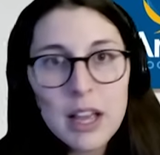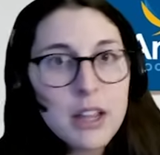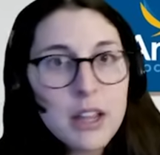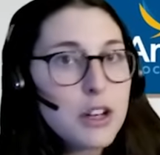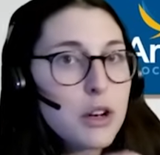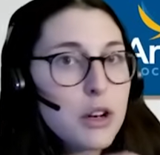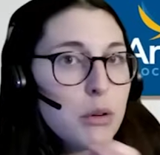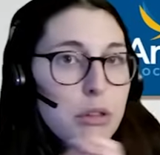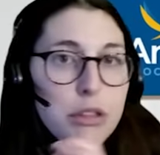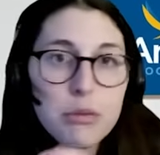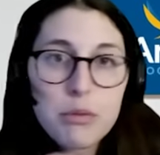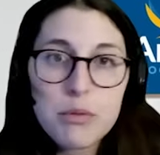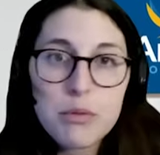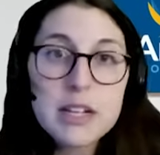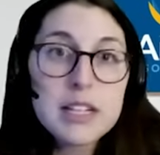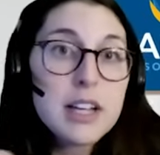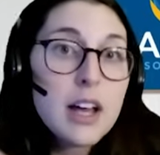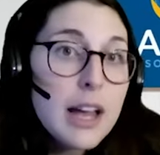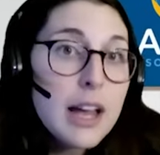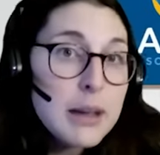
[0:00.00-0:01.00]
3
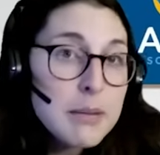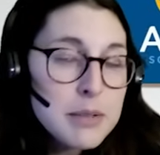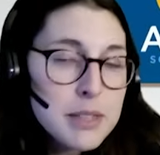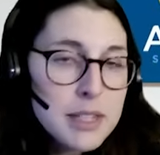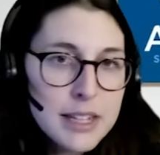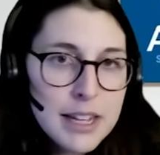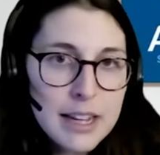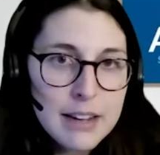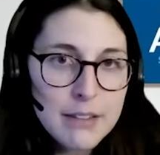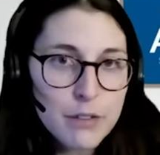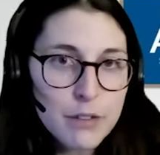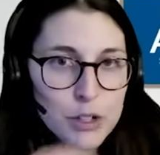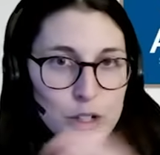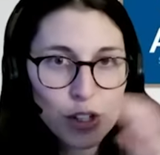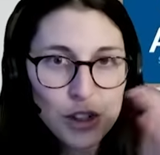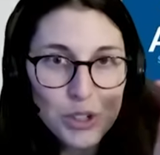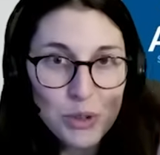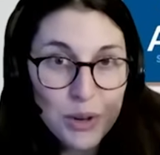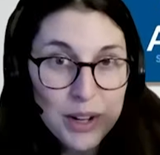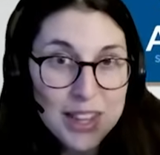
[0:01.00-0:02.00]
times a day
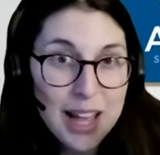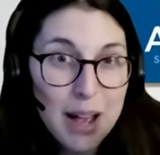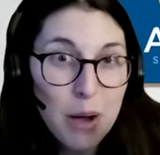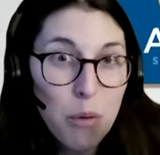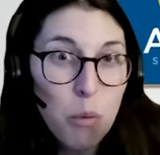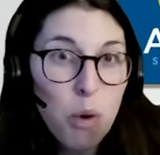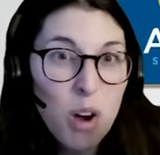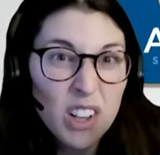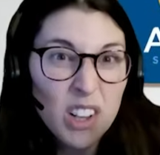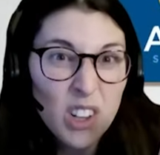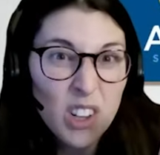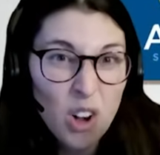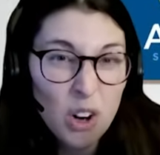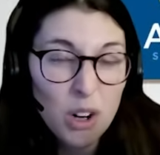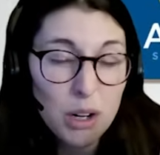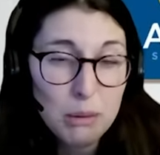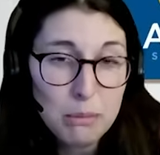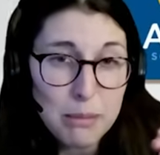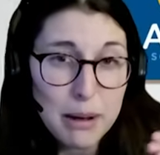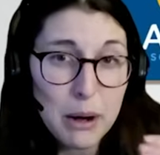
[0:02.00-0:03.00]
versus doing that one
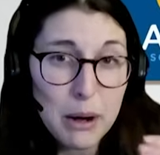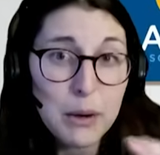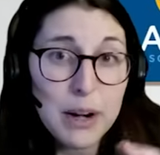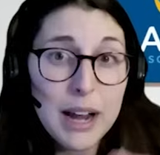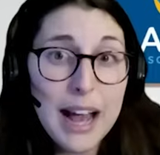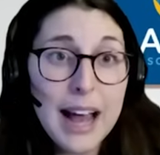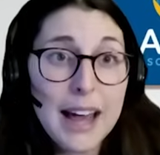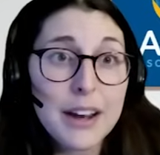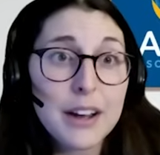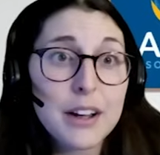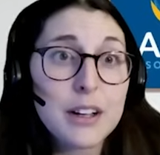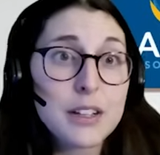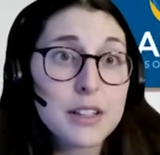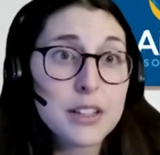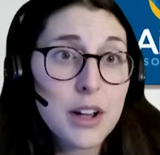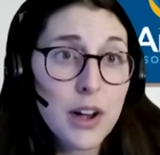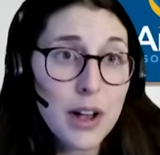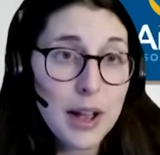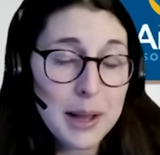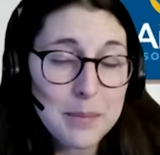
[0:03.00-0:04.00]
longer bout at a
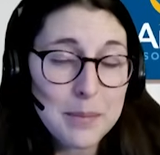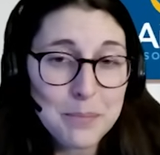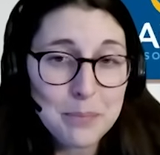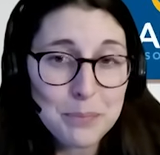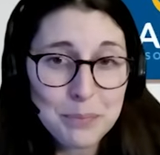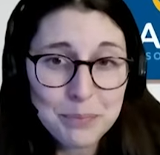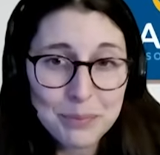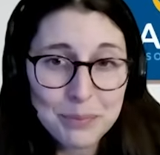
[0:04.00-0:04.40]
time.